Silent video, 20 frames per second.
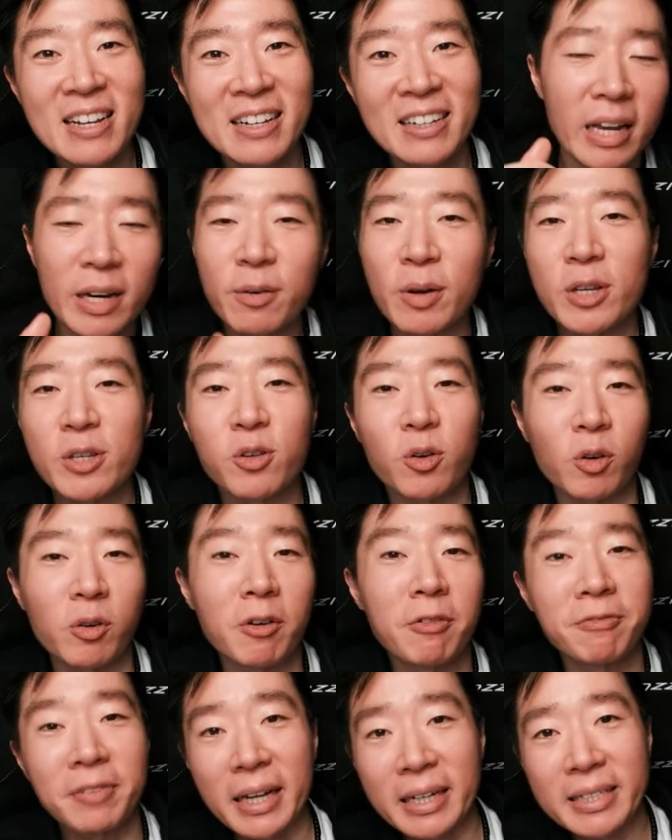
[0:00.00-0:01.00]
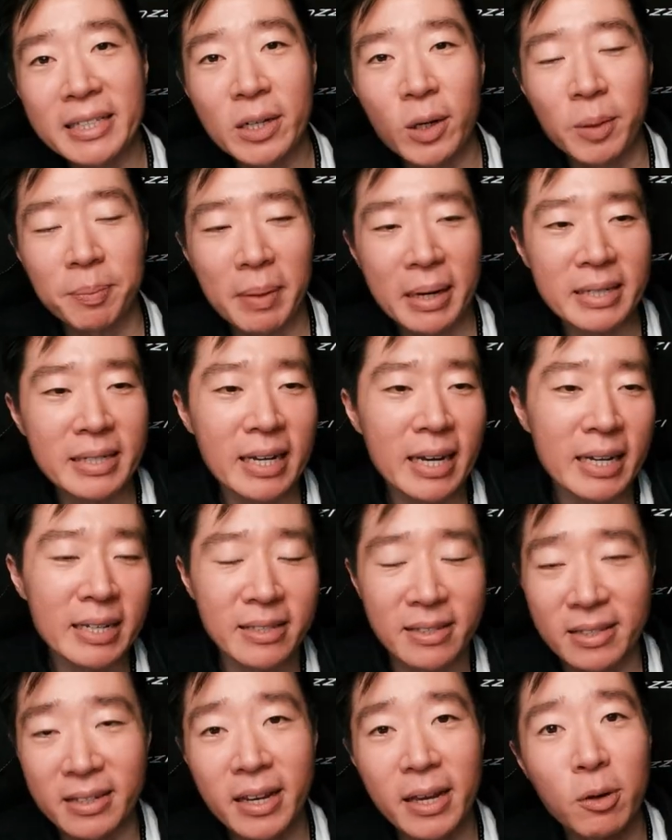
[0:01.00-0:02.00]
Anyway, so reflecting on my day,
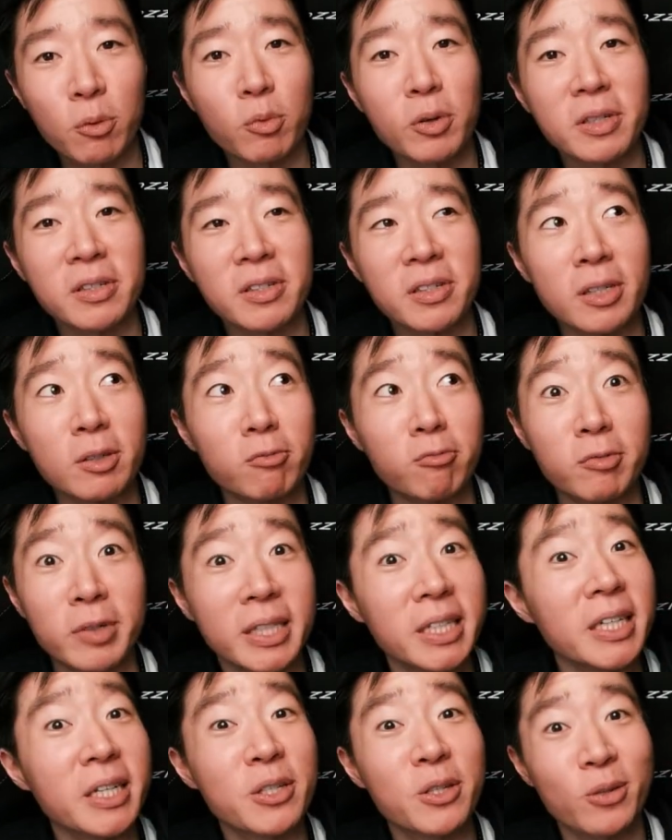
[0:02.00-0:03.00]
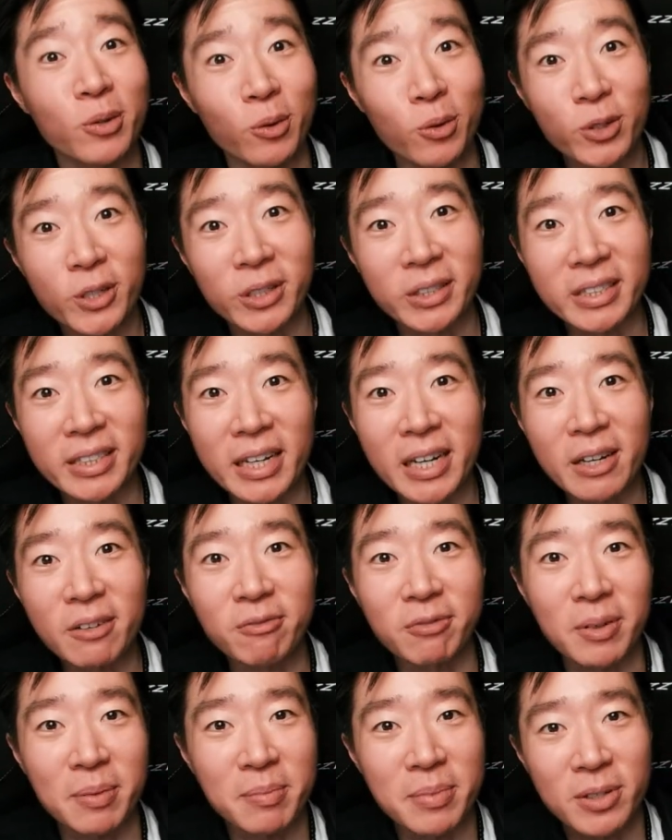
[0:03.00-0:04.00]
today was a really social day
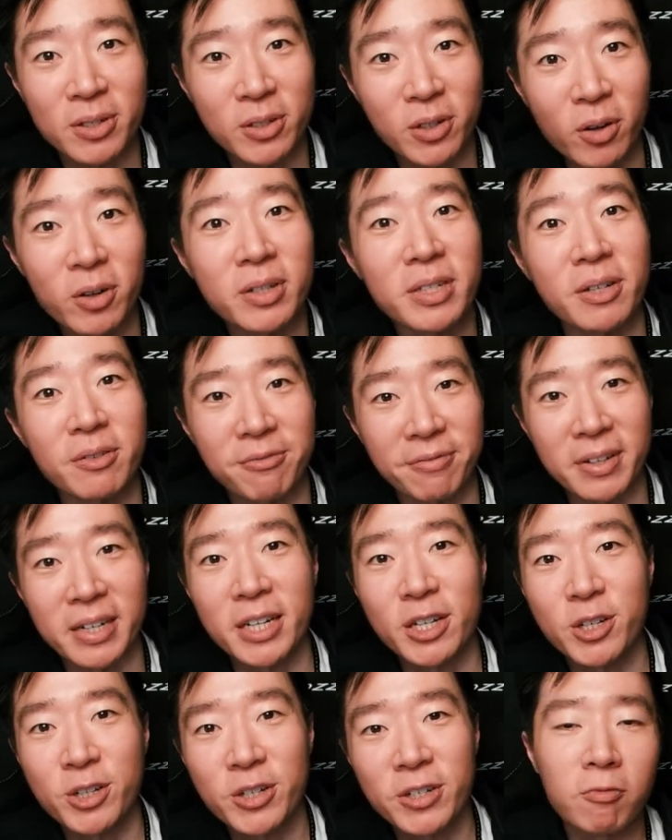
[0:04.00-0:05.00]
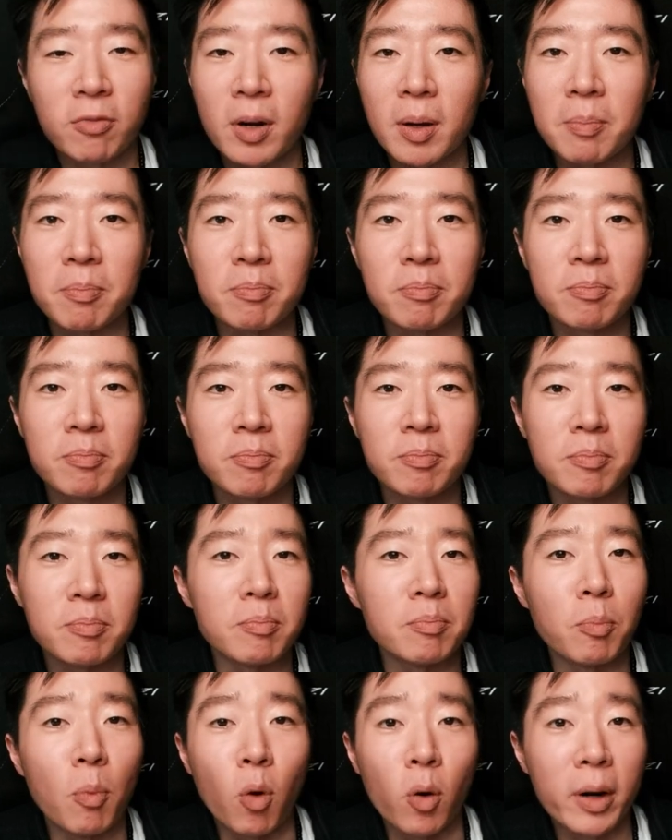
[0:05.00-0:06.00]
from start to finish, from
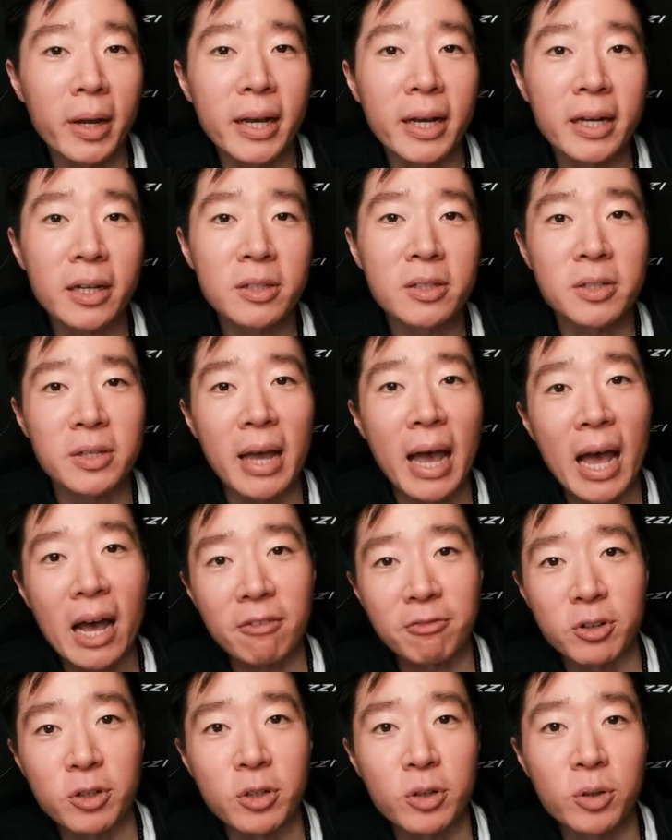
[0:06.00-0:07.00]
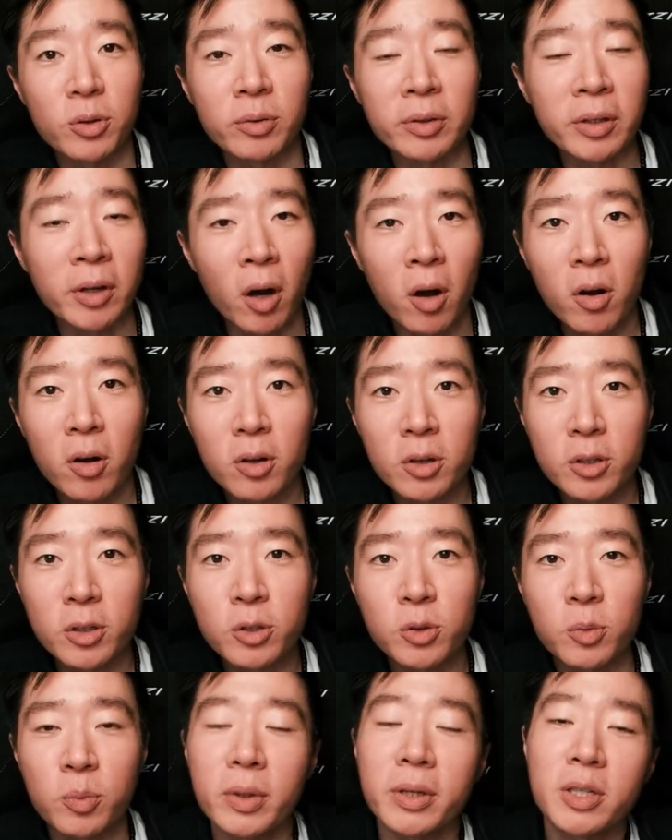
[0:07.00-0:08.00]
morning to afternoon
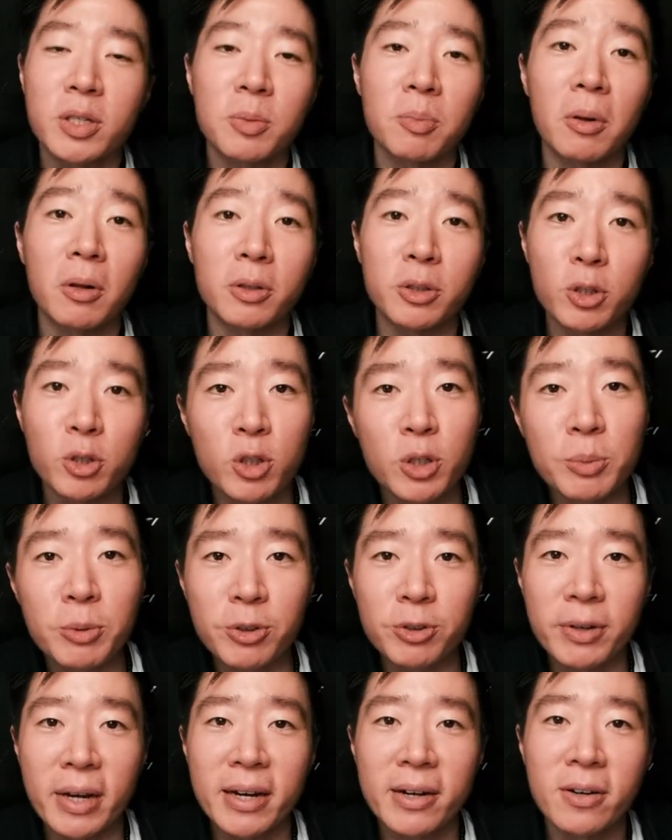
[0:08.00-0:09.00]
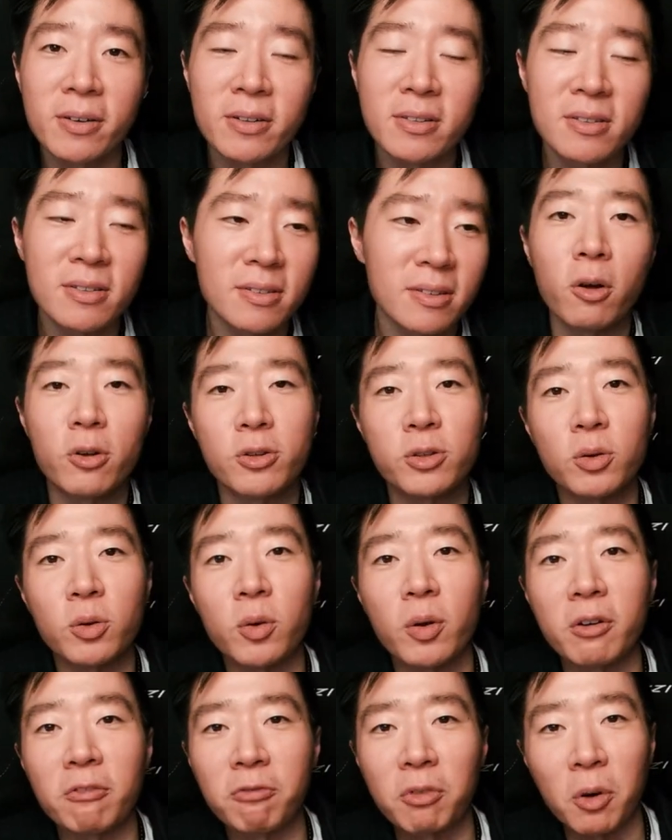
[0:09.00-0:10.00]
calls with small YouTube creators, also
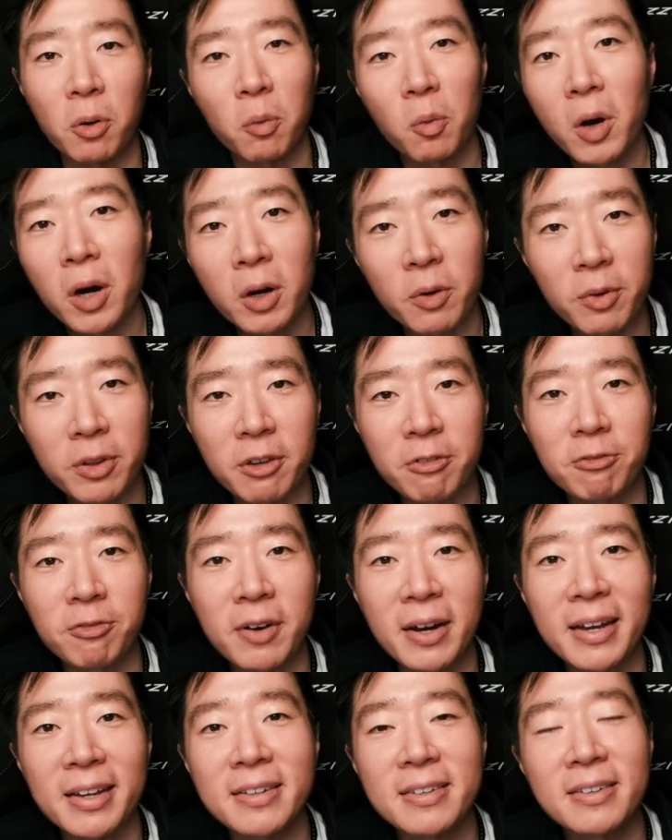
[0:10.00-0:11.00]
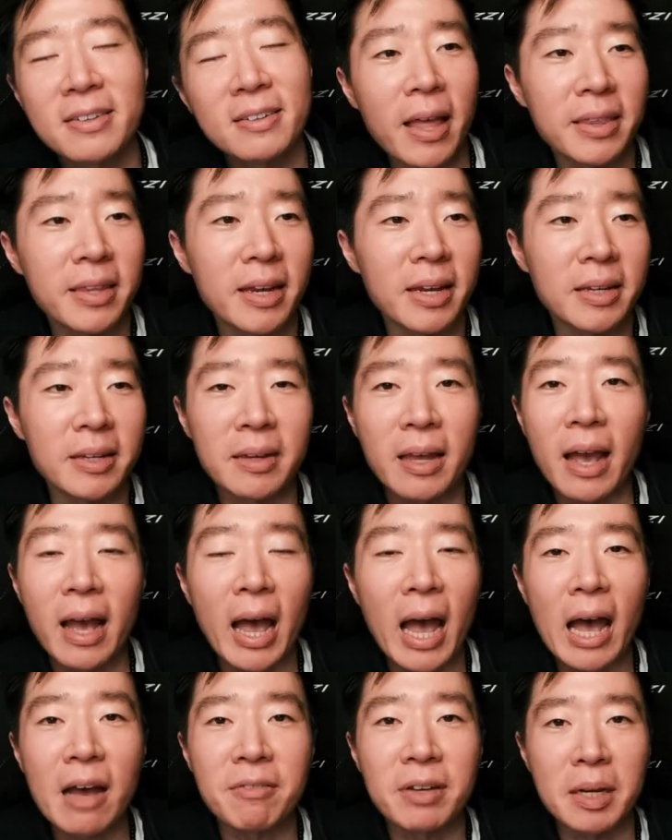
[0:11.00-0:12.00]
going for a walk with a friend, and then
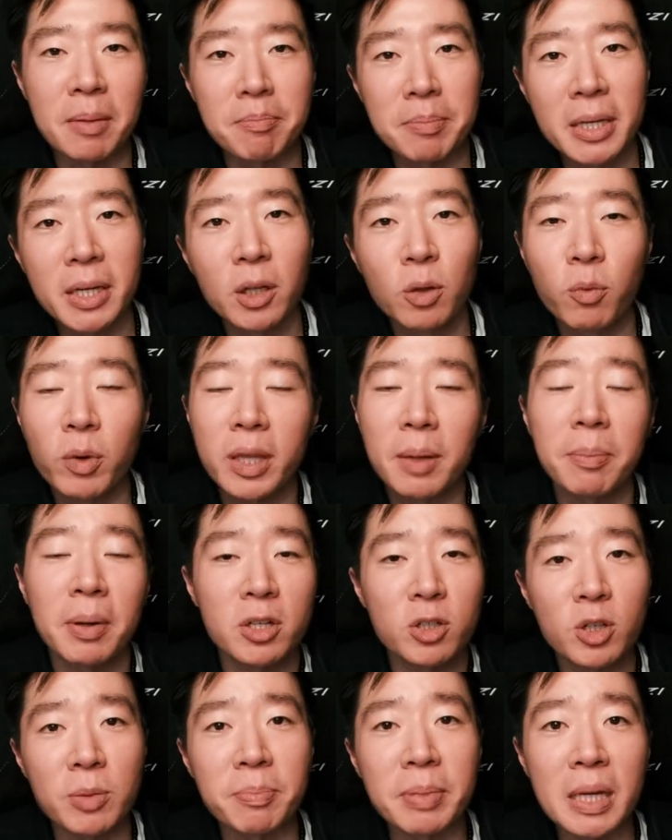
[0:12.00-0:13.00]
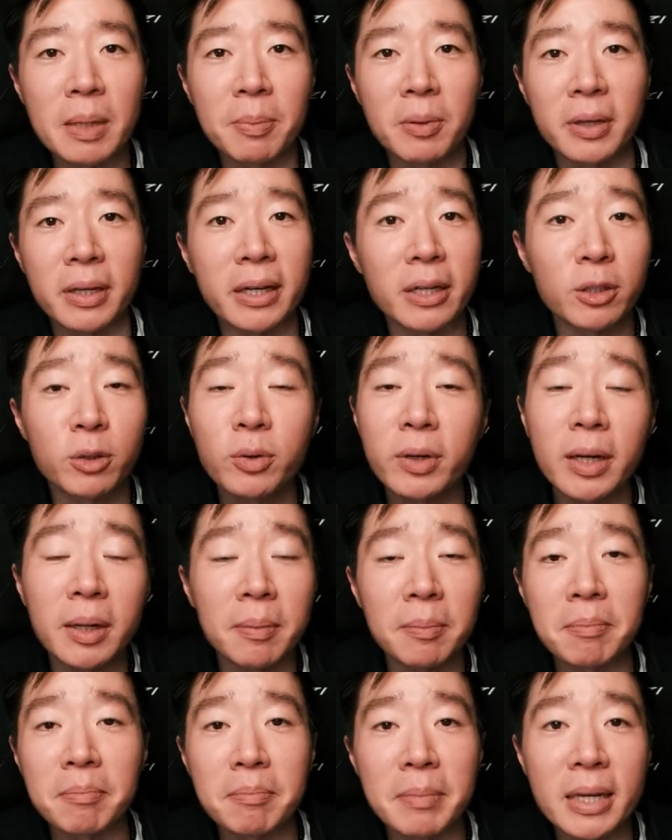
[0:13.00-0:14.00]
having a meal with a bunch of people,
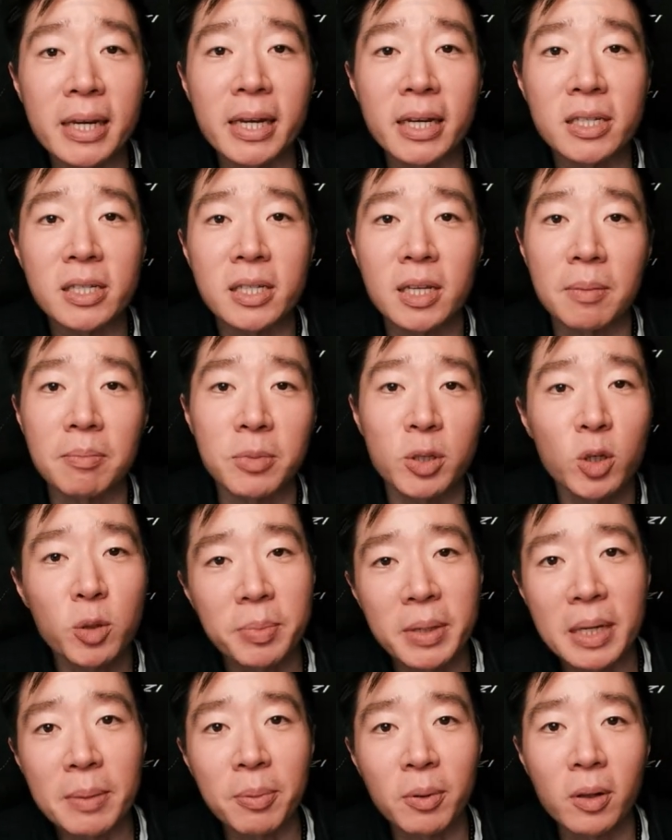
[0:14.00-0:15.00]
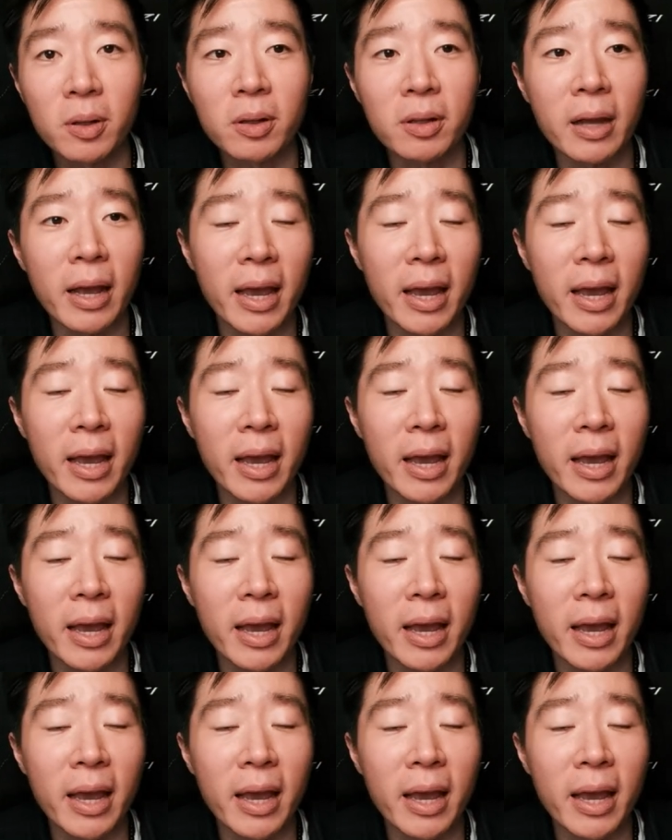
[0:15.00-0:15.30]
including meeting some new people.